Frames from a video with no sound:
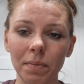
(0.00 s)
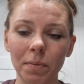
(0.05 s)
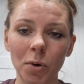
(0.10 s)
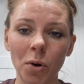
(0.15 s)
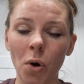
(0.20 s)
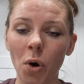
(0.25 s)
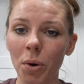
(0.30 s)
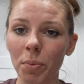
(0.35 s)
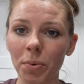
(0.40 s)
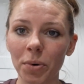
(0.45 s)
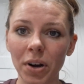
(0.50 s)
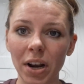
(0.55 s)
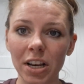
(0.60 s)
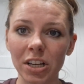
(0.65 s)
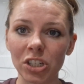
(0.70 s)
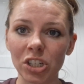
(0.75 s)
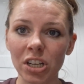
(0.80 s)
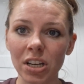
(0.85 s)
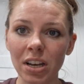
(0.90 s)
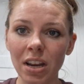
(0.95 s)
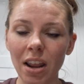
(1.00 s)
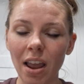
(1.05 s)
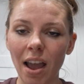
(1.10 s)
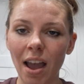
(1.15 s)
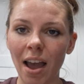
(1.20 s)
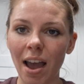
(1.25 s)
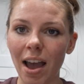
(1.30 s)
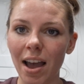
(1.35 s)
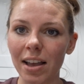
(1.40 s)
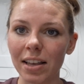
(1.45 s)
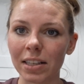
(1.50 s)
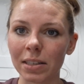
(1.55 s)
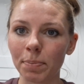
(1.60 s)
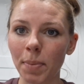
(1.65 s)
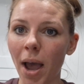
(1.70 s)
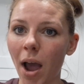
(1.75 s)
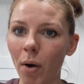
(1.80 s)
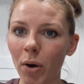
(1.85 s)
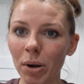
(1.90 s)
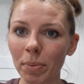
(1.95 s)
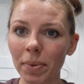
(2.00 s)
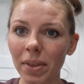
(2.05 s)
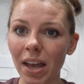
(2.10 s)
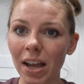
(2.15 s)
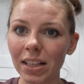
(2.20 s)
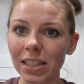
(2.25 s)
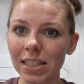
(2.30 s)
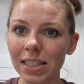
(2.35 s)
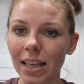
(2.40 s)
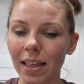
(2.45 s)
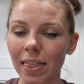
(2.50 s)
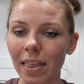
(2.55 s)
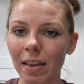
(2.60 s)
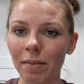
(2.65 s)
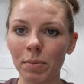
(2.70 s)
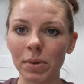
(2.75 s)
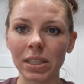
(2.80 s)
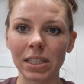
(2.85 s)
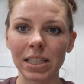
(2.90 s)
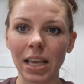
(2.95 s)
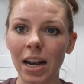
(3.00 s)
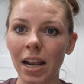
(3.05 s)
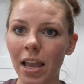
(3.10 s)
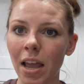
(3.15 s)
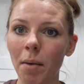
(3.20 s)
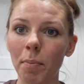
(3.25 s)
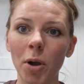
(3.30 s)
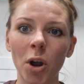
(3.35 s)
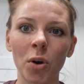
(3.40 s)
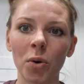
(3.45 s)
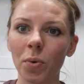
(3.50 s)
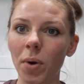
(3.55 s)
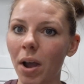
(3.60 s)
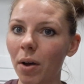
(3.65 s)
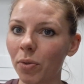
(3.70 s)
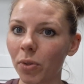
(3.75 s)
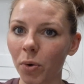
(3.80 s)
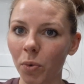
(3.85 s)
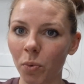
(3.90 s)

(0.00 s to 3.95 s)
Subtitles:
corporation has power plants that they've been setting up around the